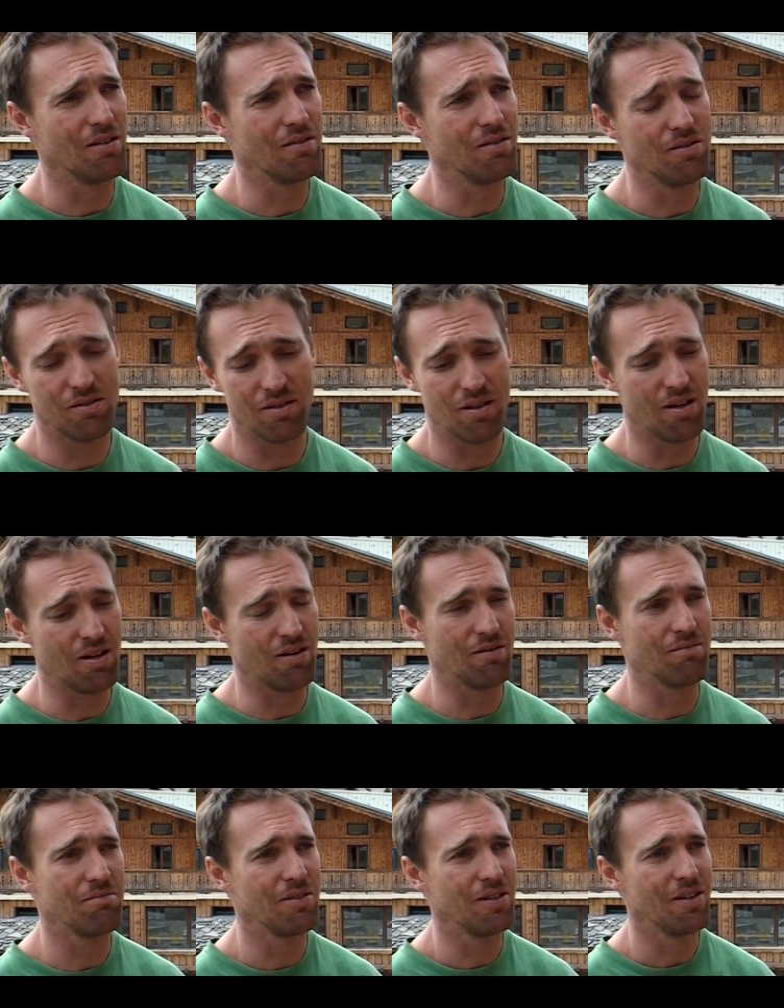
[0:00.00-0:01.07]
use it there,
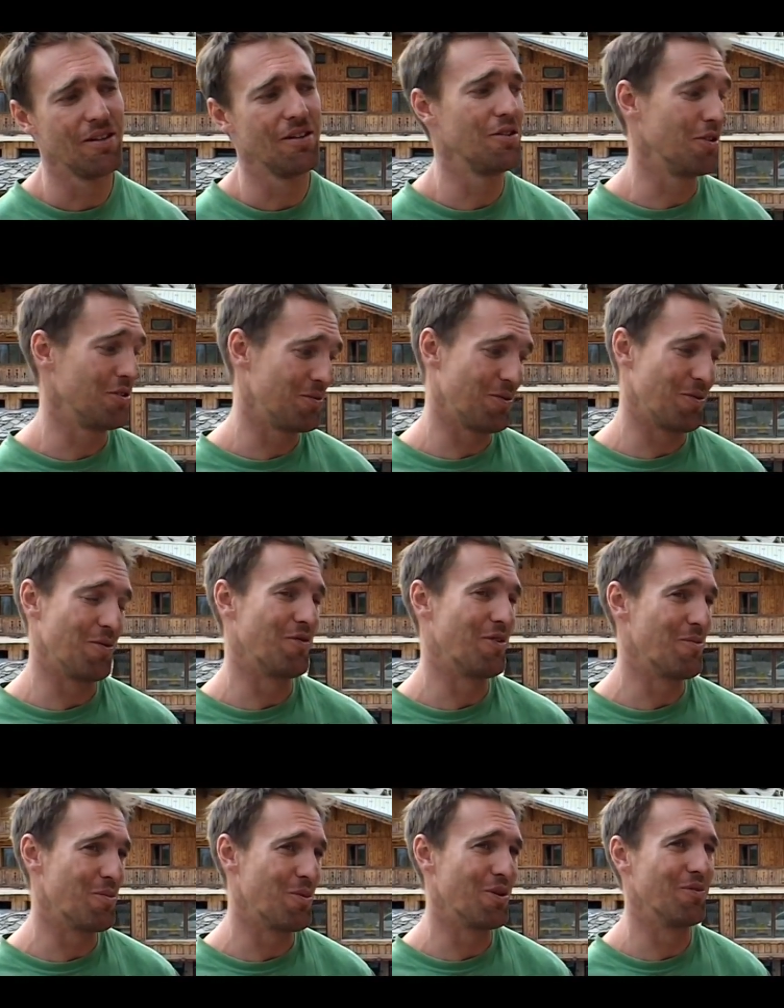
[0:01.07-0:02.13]
just from a
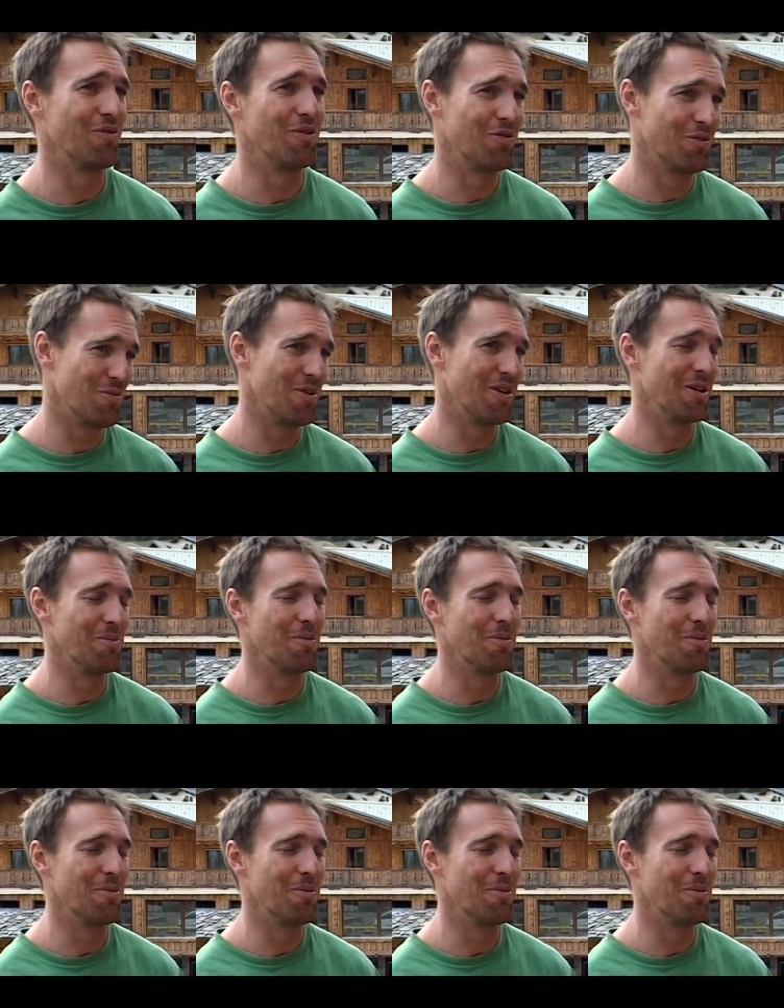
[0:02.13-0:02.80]
fun point of view for me.